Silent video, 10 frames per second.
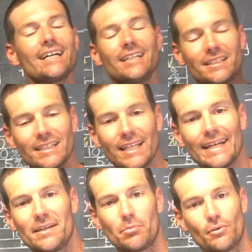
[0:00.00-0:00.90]
a
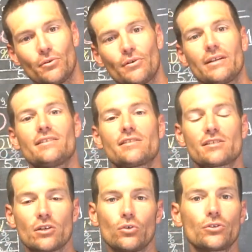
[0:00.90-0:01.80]
label is
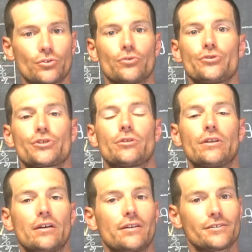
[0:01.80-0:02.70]
so crucial
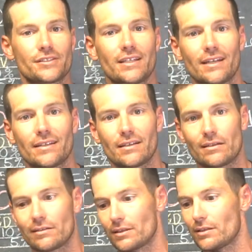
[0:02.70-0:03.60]
to
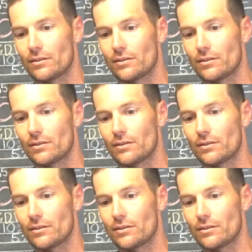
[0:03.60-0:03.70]
understanding